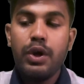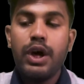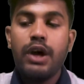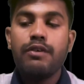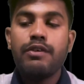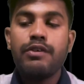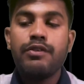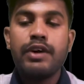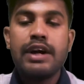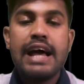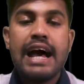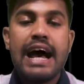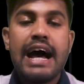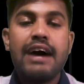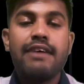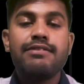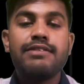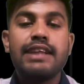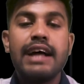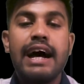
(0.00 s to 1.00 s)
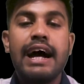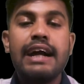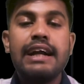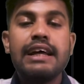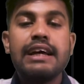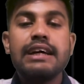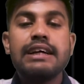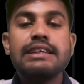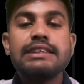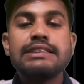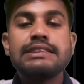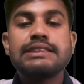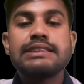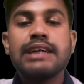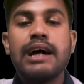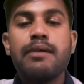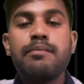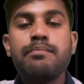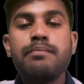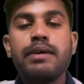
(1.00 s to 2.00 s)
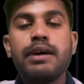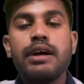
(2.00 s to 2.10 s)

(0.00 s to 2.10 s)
we would have that sum